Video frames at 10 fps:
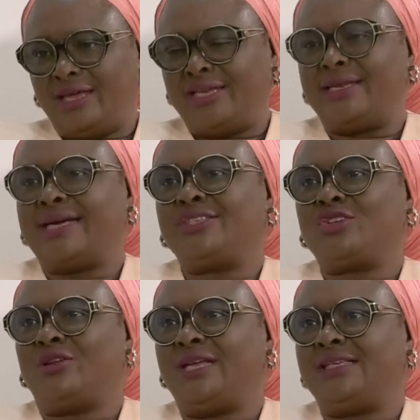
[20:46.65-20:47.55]
in that
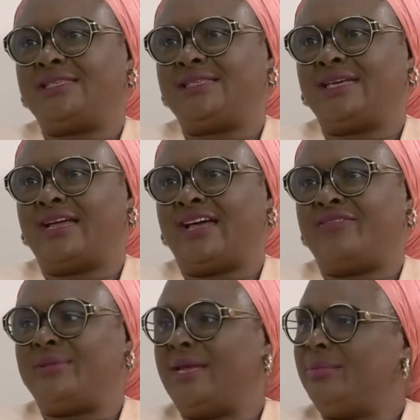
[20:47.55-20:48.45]
college,
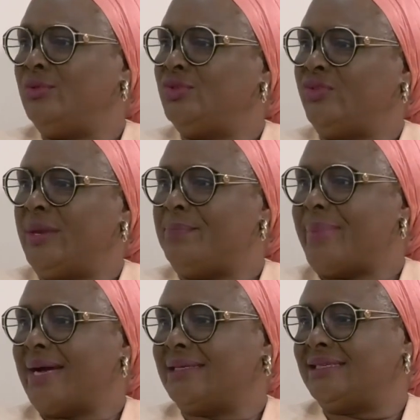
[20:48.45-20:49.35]
I've been able to
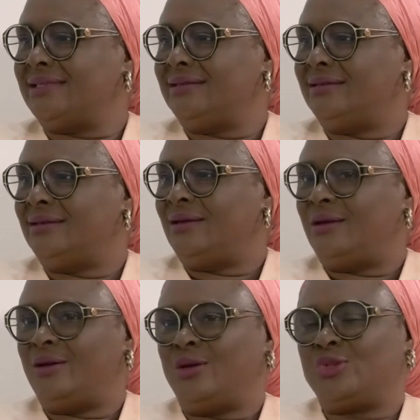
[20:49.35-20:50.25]
impact
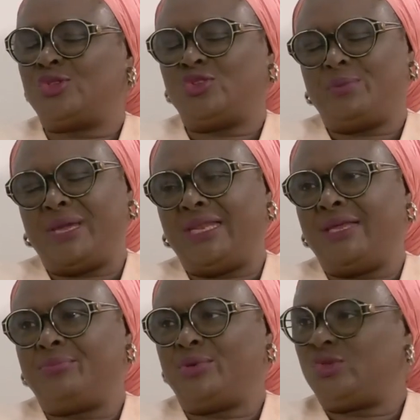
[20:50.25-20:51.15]
on so
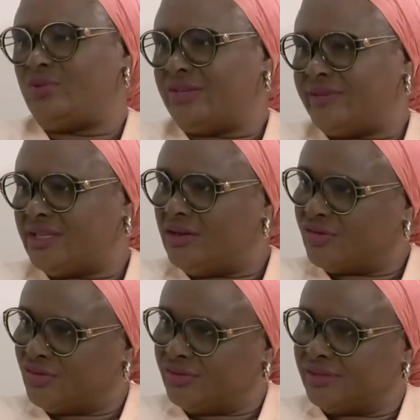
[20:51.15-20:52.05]
many postgraduate
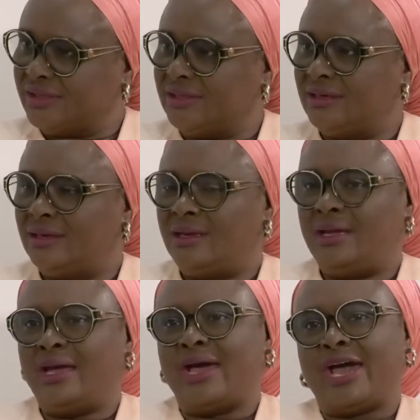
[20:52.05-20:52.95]
doctors.
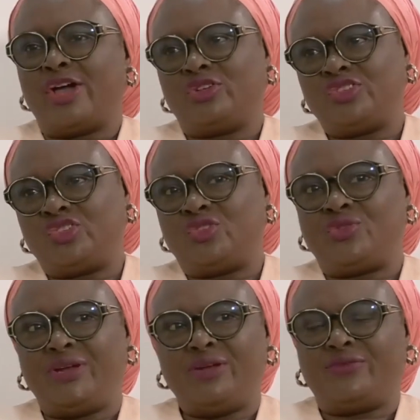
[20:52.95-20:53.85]
I also
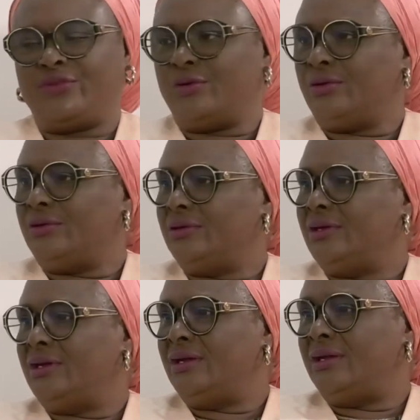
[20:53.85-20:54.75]
trained for
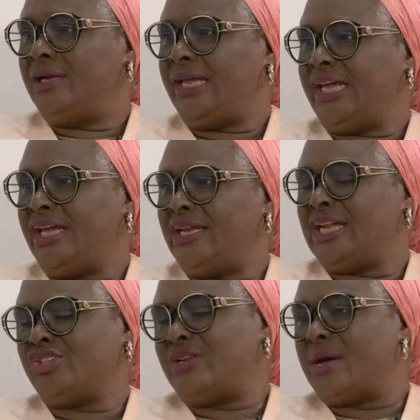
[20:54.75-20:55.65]
the
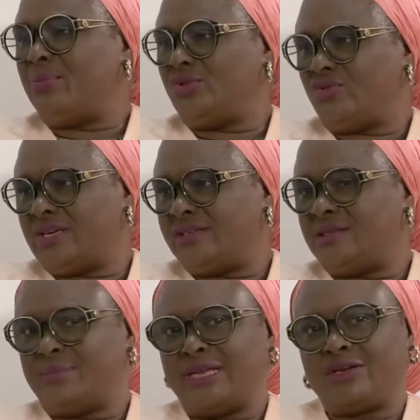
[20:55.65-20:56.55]
National
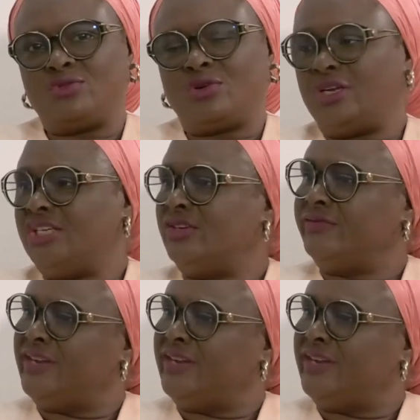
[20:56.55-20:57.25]
Postgraduate Medical College of